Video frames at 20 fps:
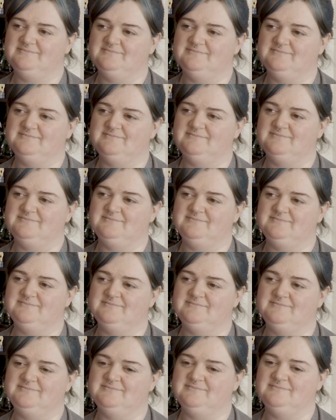
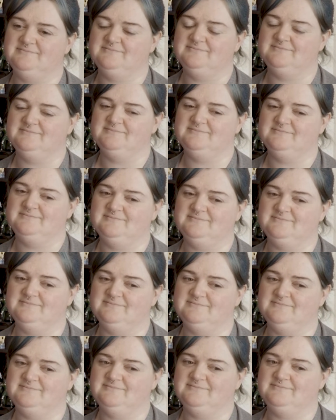
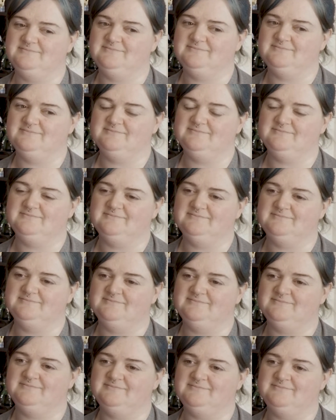
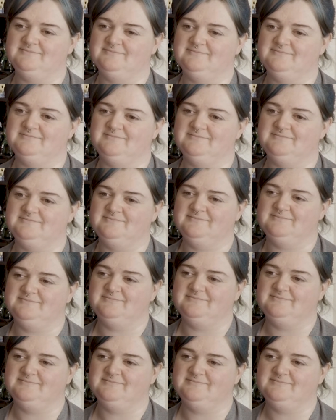[no speech]